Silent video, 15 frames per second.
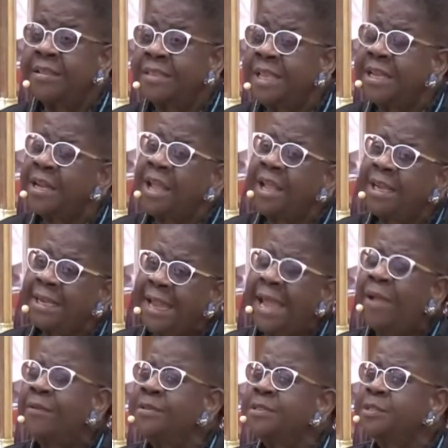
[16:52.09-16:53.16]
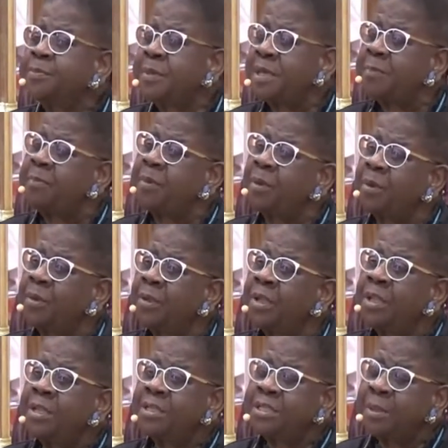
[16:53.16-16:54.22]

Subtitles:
that allows people